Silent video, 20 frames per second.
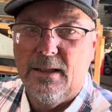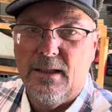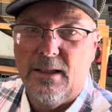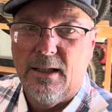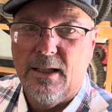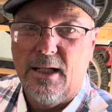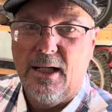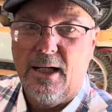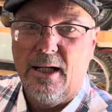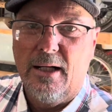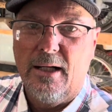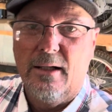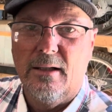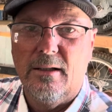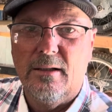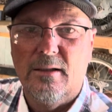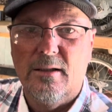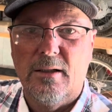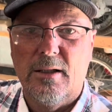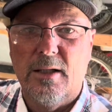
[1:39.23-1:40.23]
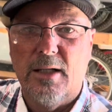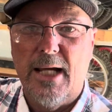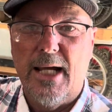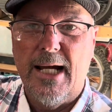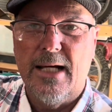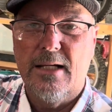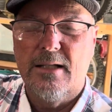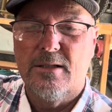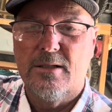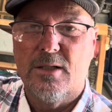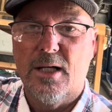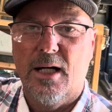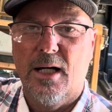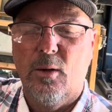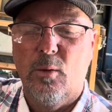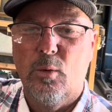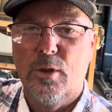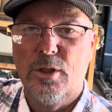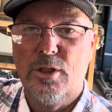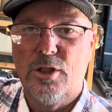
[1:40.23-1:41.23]
Has a
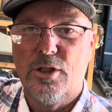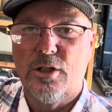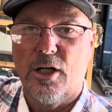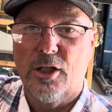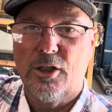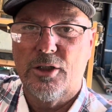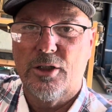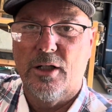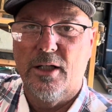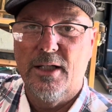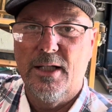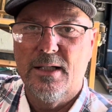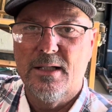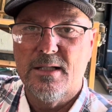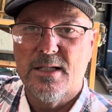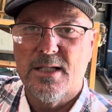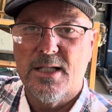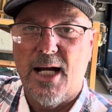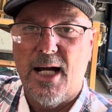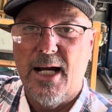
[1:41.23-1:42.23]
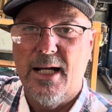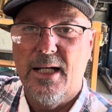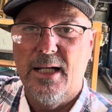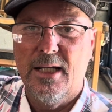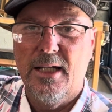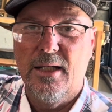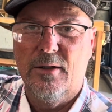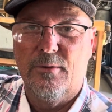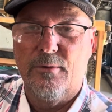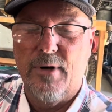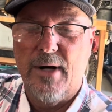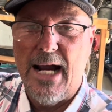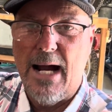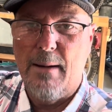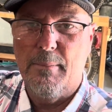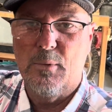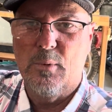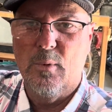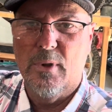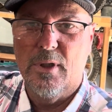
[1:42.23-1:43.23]
wood structure on the inside and then
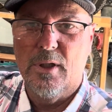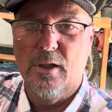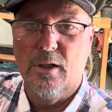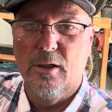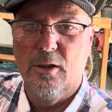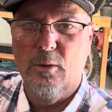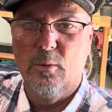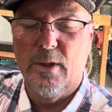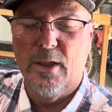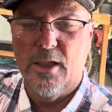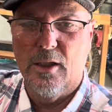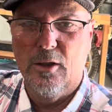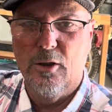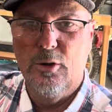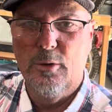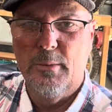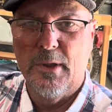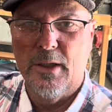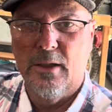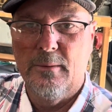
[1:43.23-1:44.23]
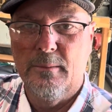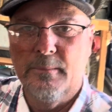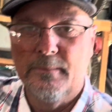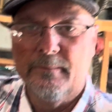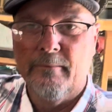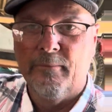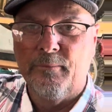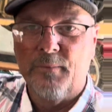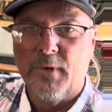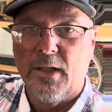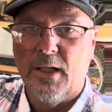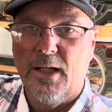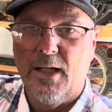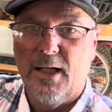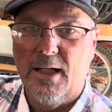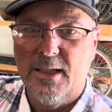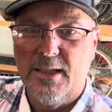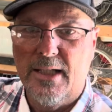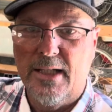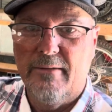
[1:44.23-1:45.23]
wrapped with aluminum
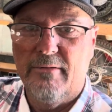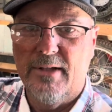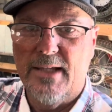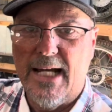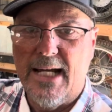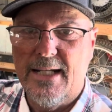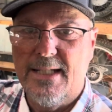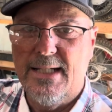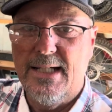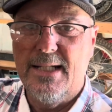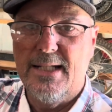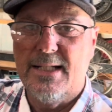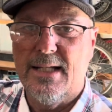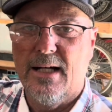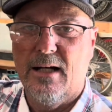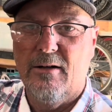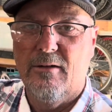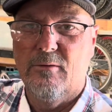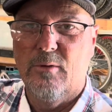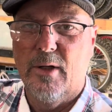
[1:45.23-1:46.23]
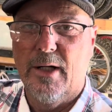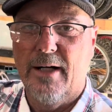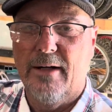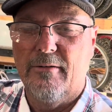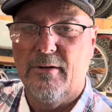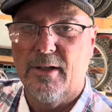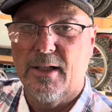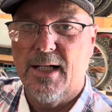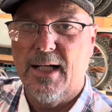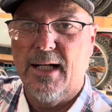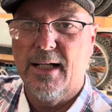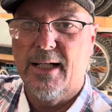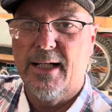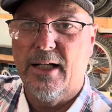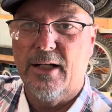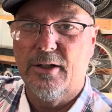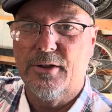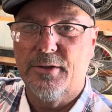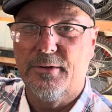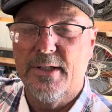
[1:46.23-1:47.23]
to give it that detail of whatever kind of
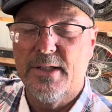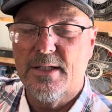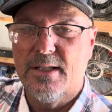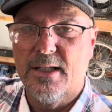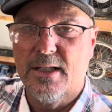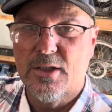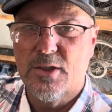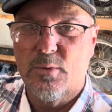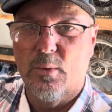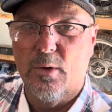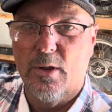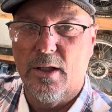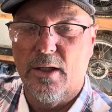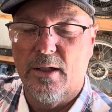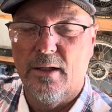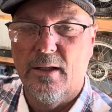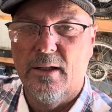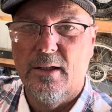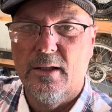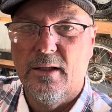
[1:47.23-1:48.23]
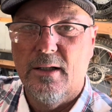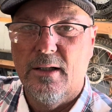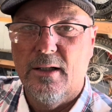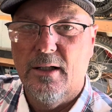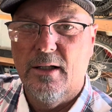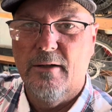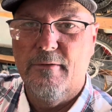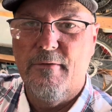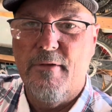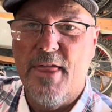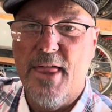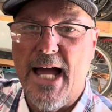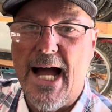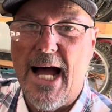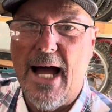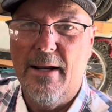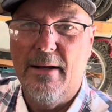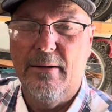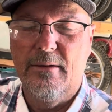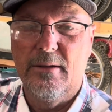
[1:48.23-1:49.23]
characteristics were of
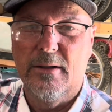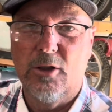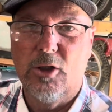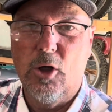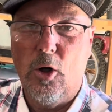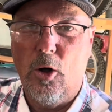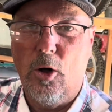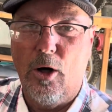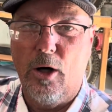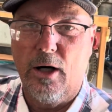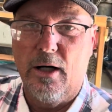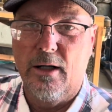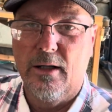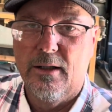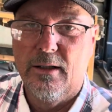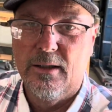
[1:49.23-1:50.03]
that car.